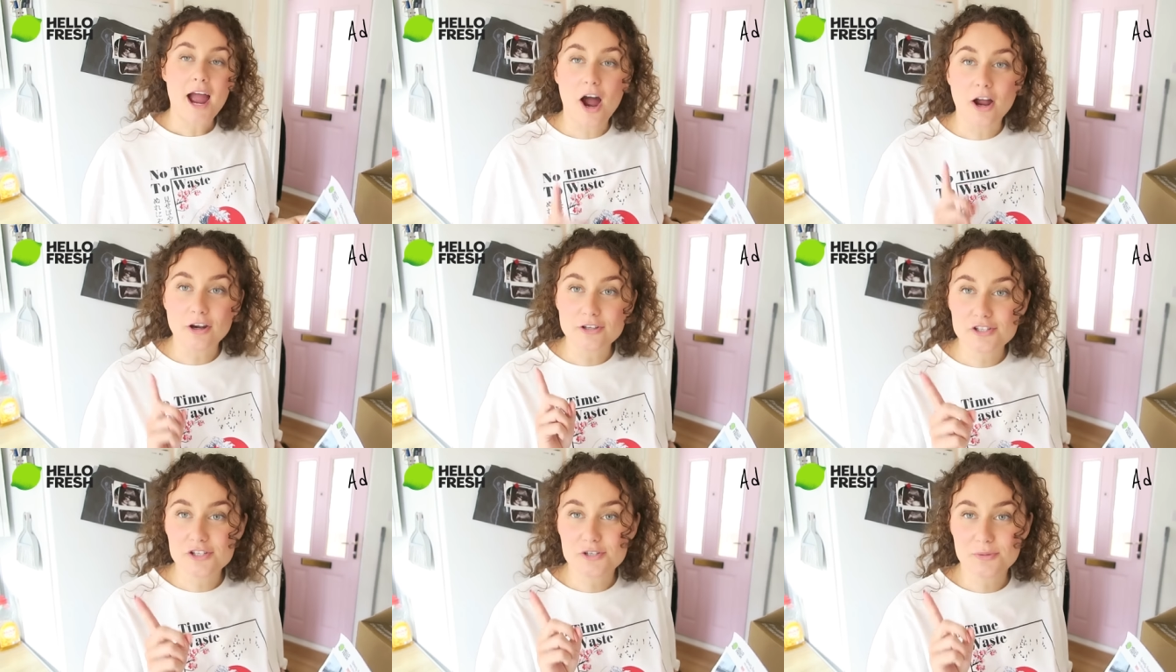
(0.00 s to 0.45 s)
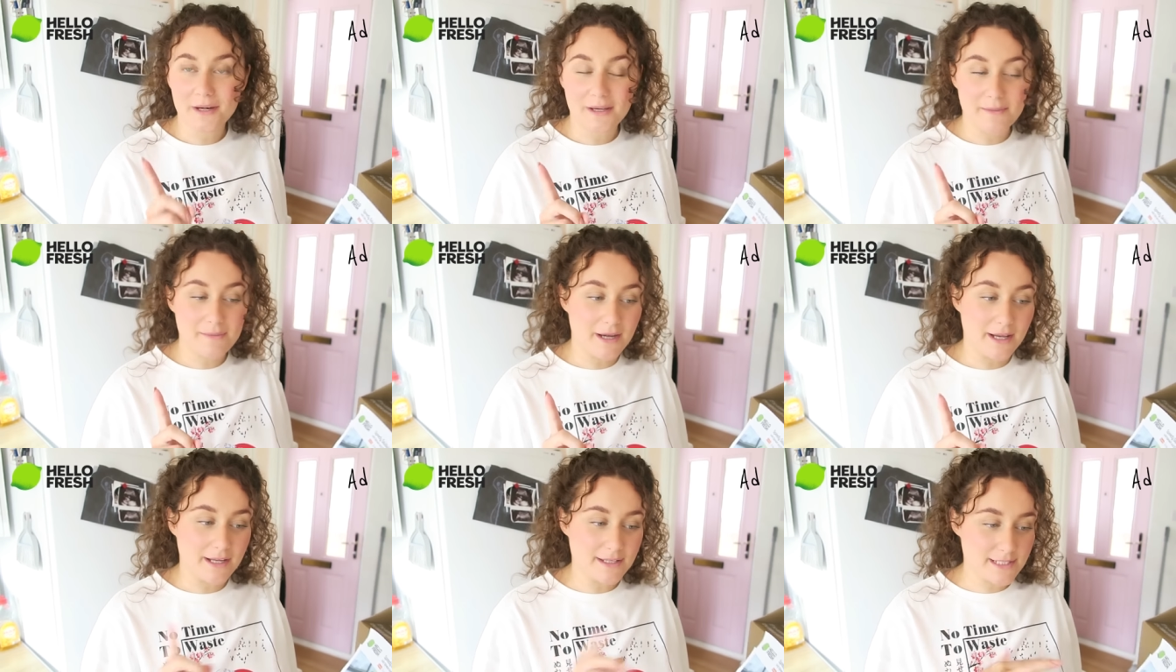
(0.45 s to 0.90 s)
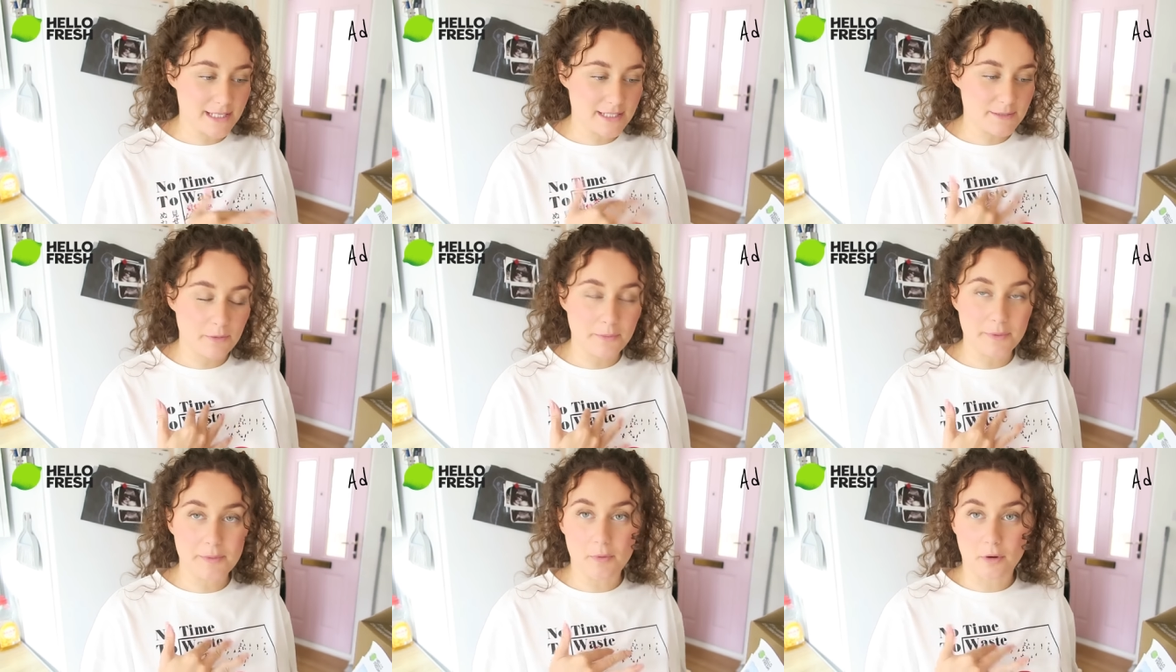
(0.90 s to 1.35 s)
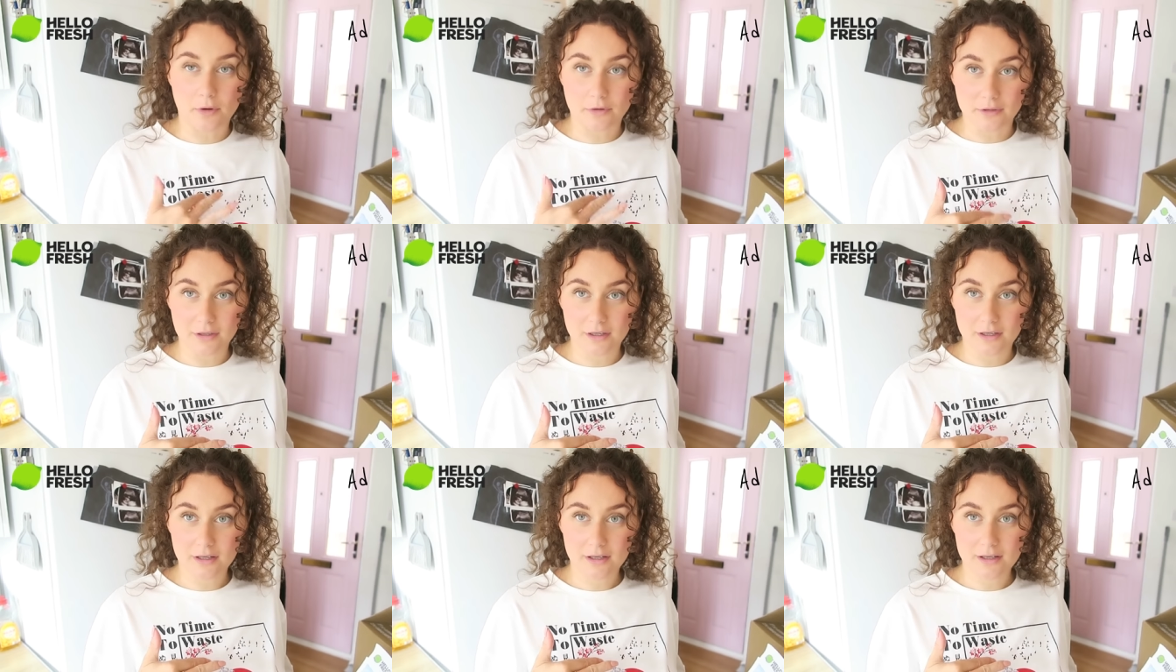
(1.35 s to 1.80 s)
under 20 minutes. That's what we
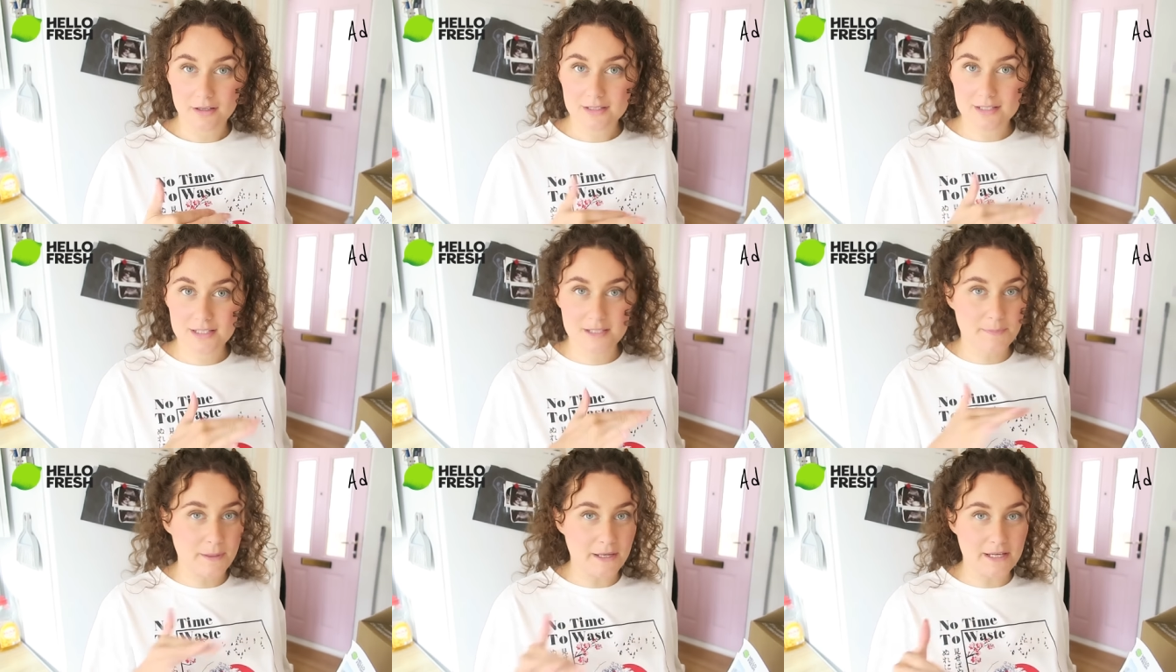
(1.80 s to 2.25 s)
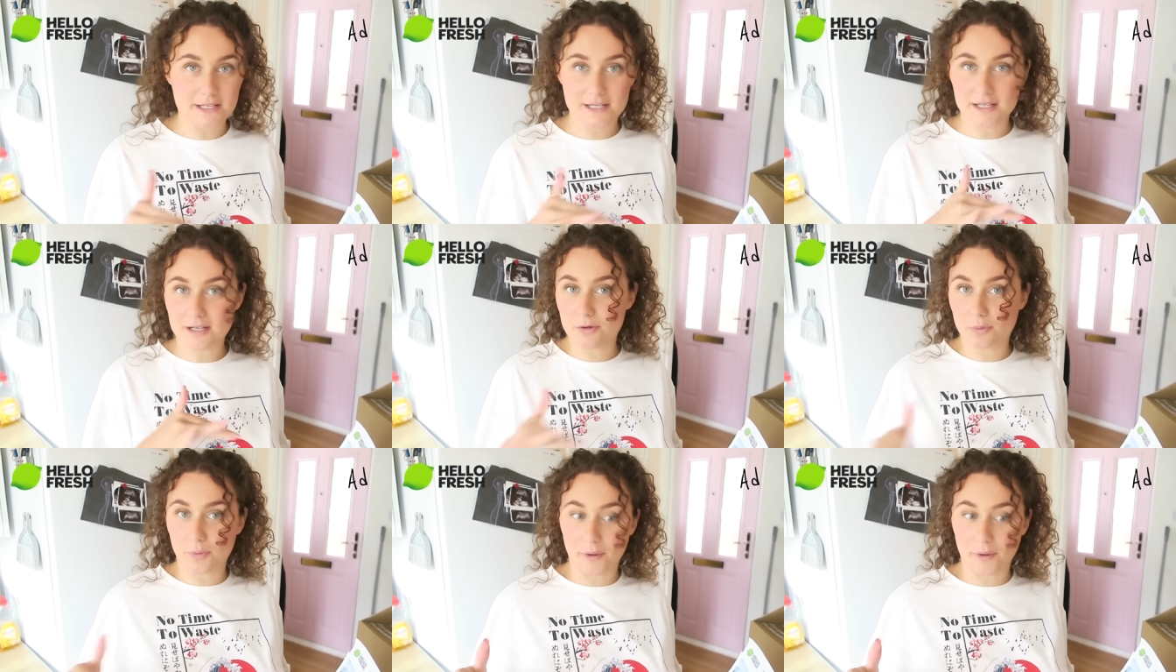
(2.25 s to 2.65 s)
want, speedy,